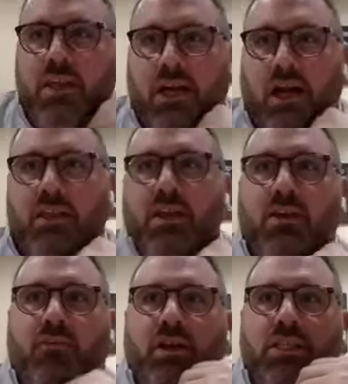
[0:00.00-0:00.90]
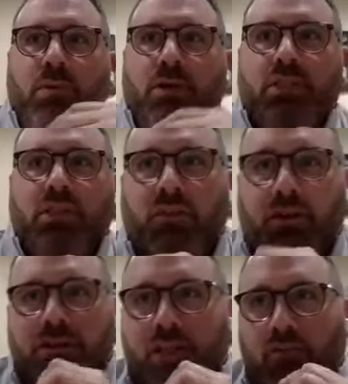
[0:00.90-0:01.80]
think especially for
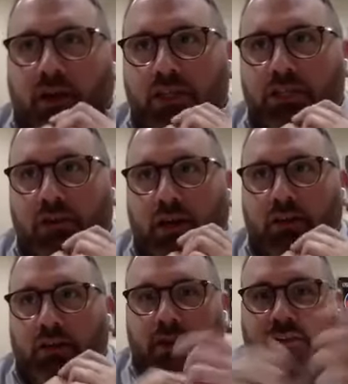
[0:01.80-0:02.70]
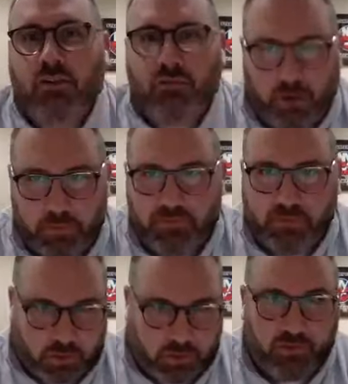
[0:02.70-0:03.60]
yourself, right? Because you're at a
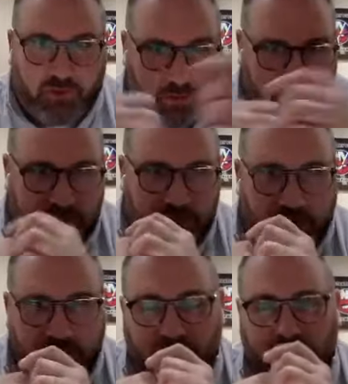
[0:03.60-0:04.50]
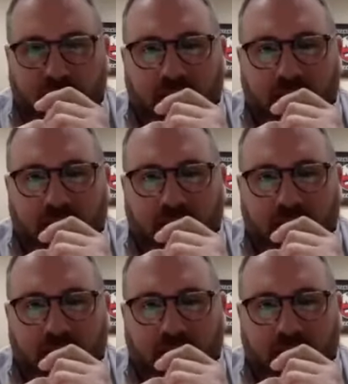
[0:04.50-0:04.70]
school pharmacy, right?